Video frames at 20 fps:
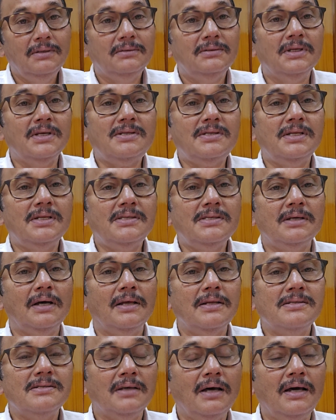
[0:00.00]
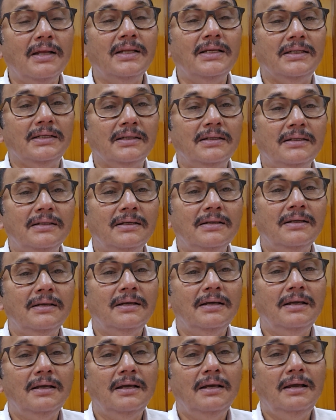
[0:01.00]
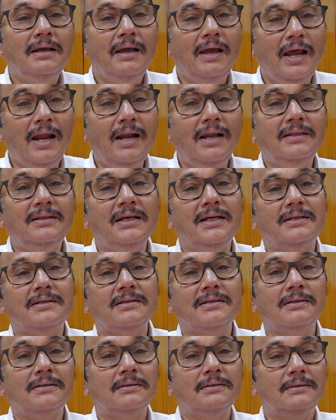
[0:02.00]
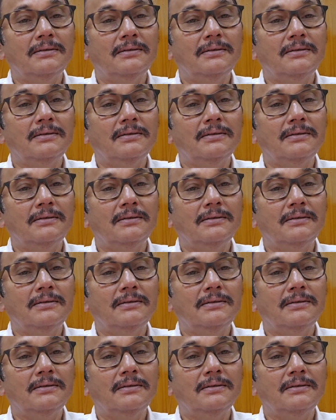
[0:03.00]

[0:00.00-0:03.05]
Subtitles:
Justice Ansari held that,